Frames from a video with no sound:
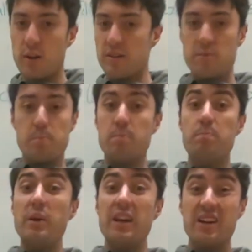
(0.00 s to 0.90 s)
it's a
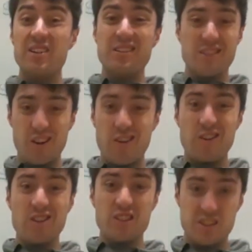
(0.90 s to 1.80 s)
big,
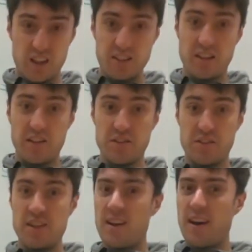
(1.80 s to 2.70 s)
long
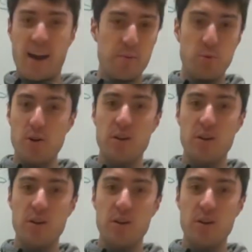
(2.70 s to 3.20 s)
sentence, and we're